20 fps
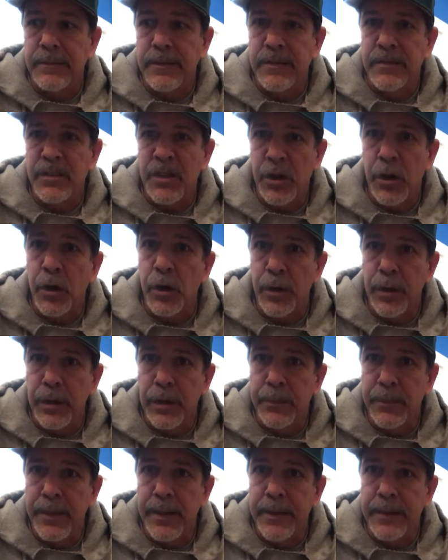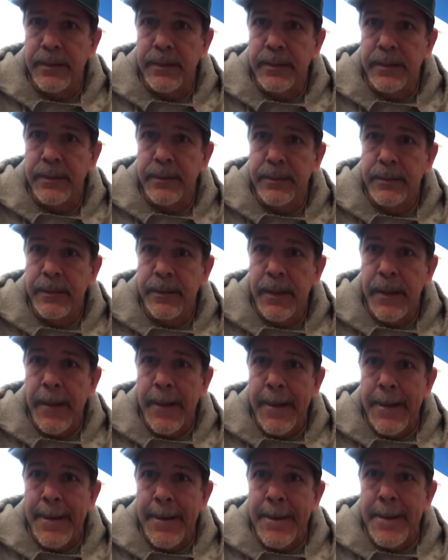going to hurt a little bit,
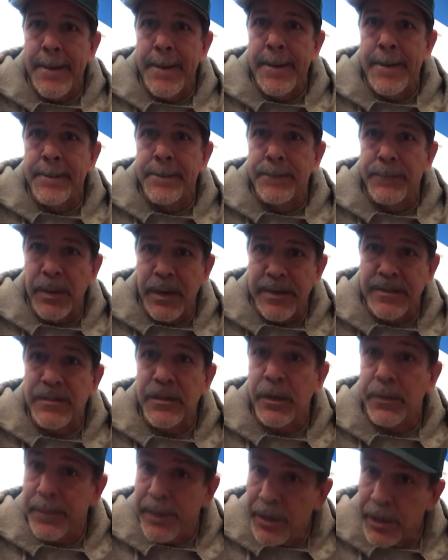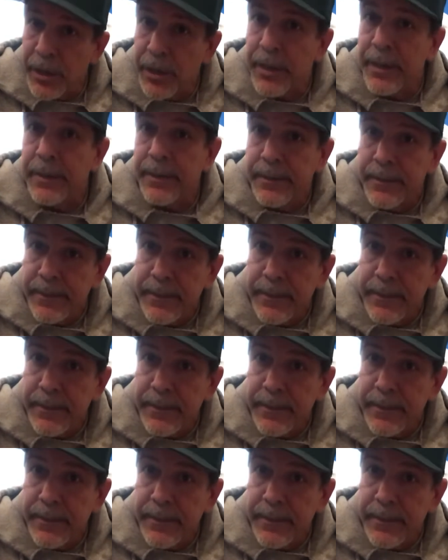but it's going to be good.